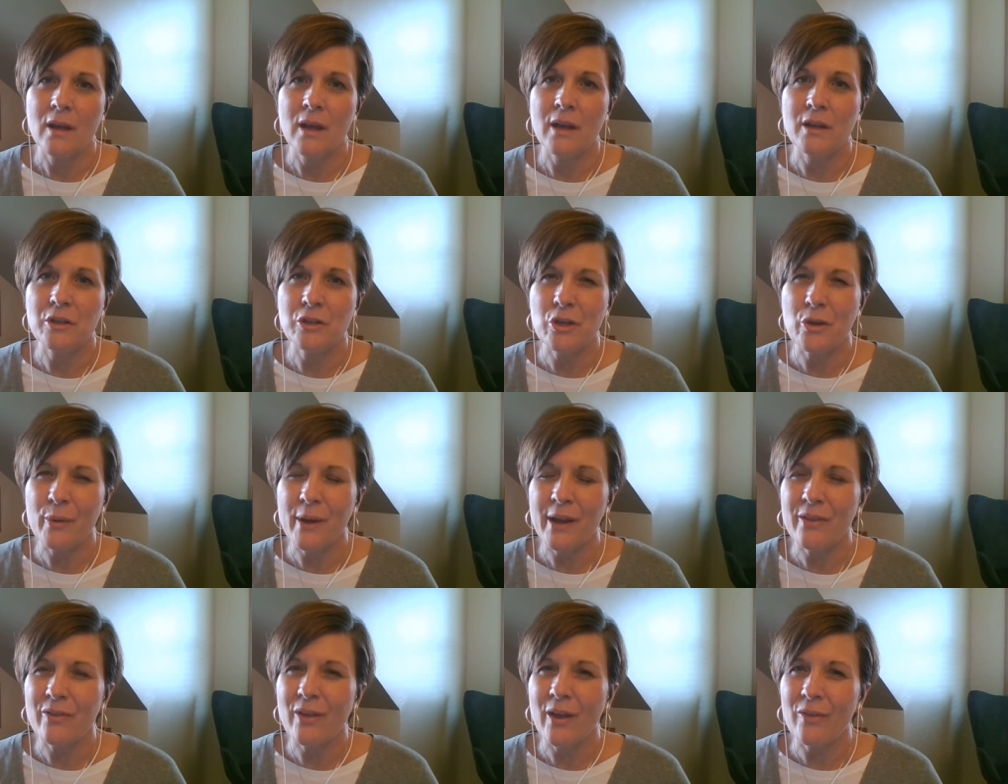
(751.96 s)
And
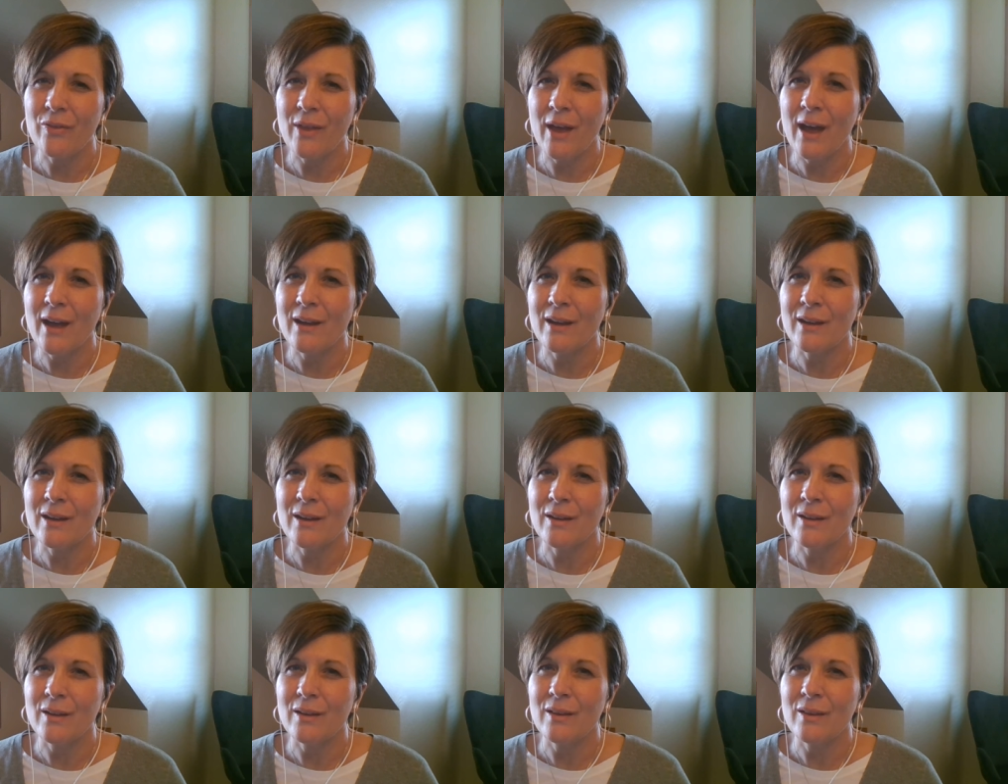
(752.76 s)
knowing that that,
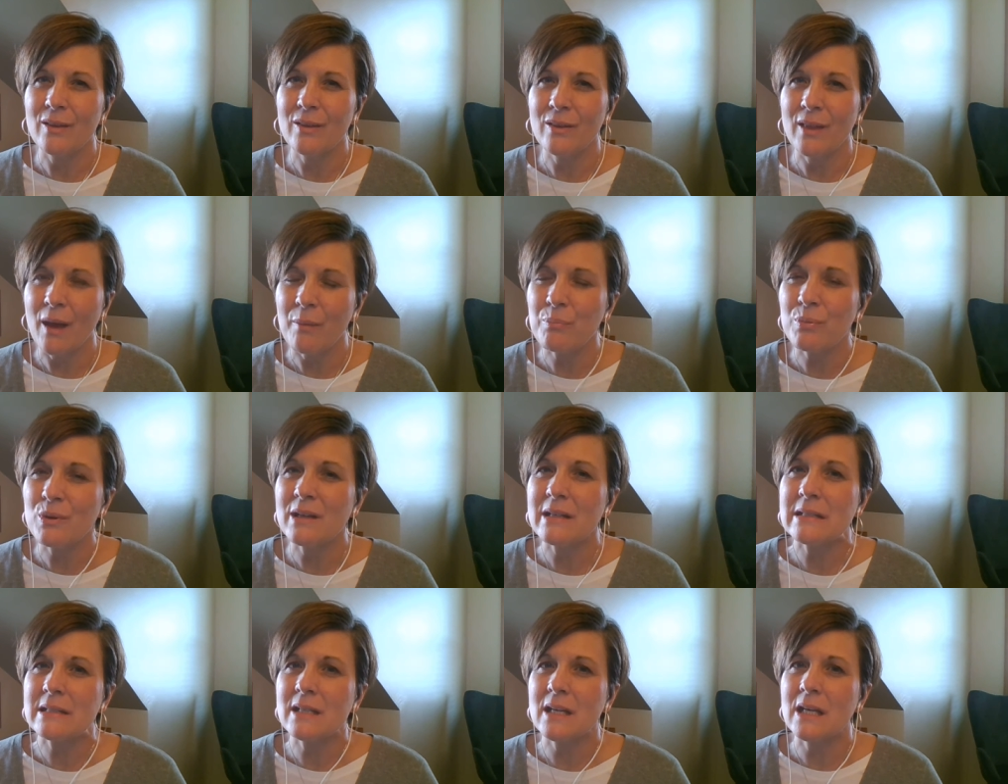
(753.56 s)
that
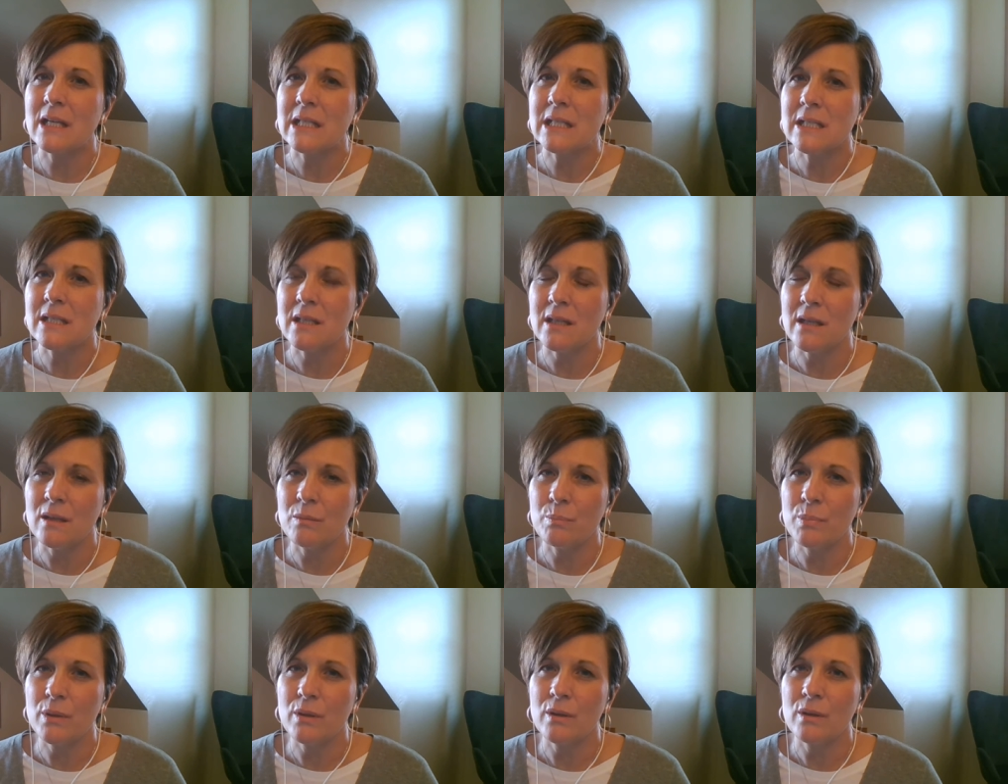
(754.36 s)
brings a
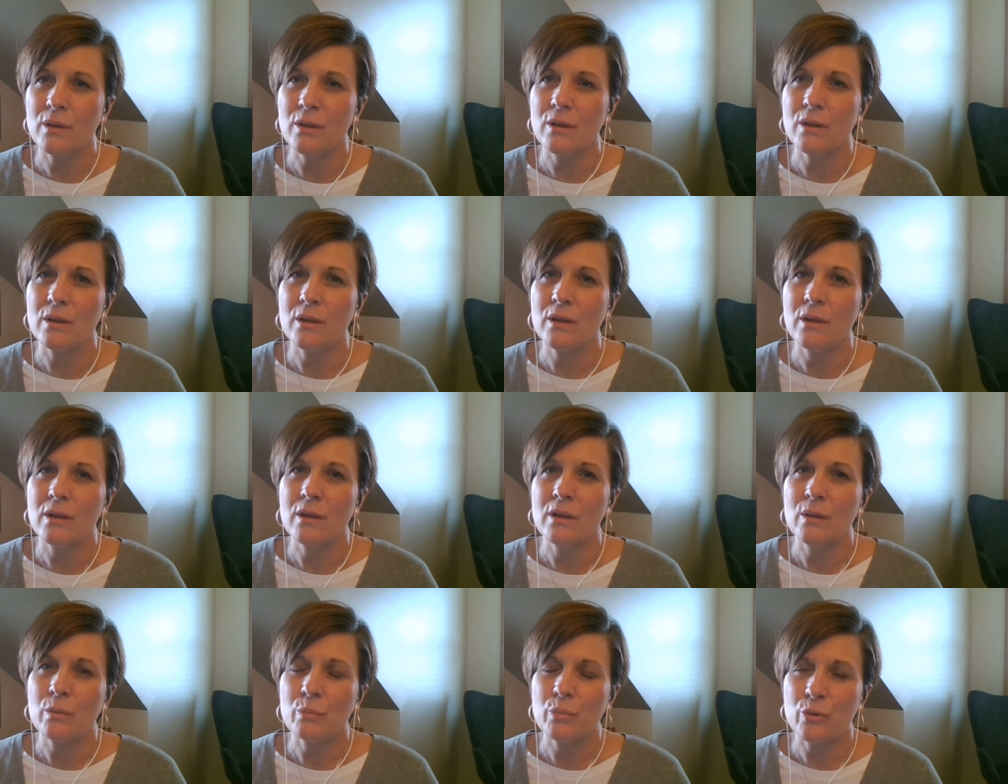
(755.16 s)
deep,
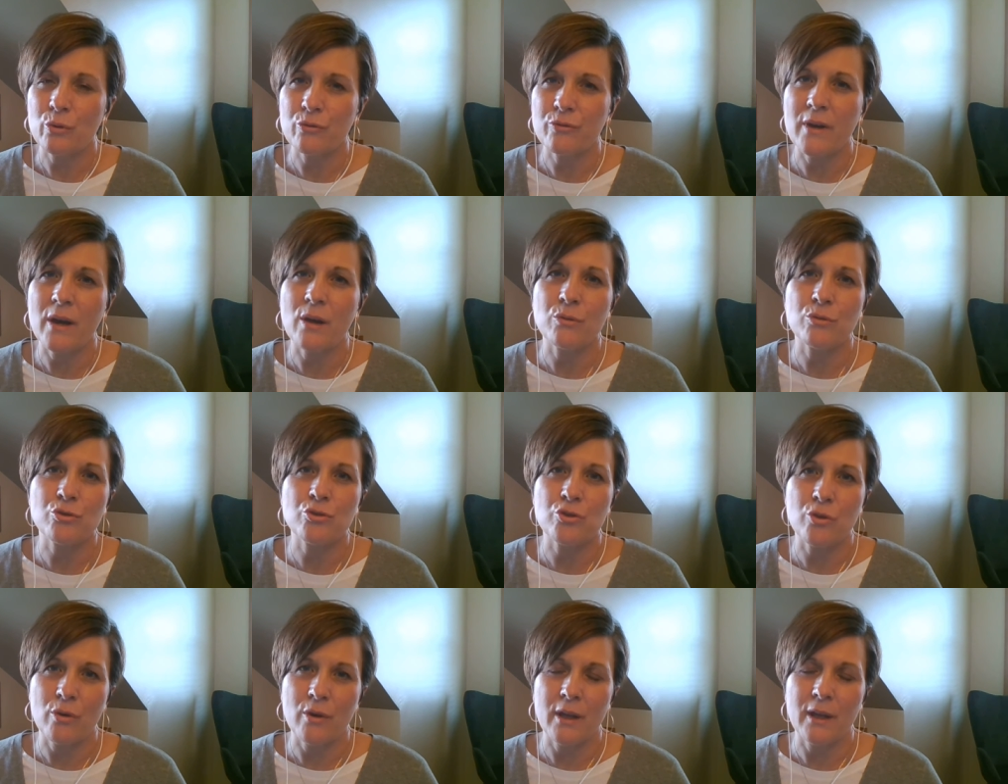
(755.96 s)
profound
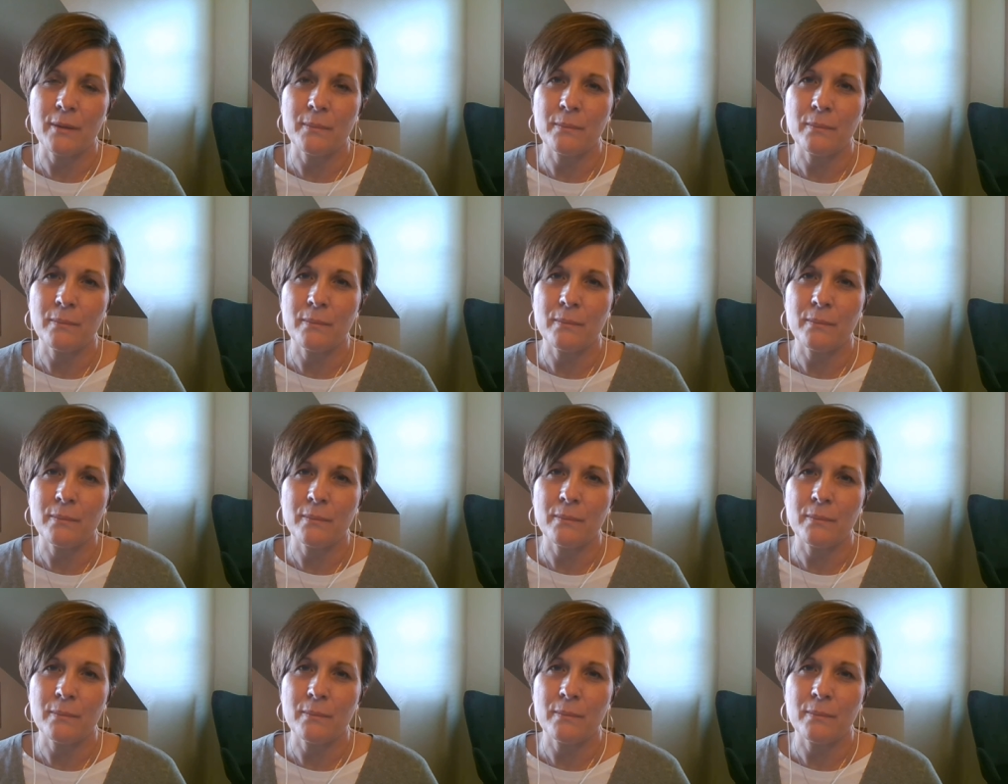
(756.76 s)
joy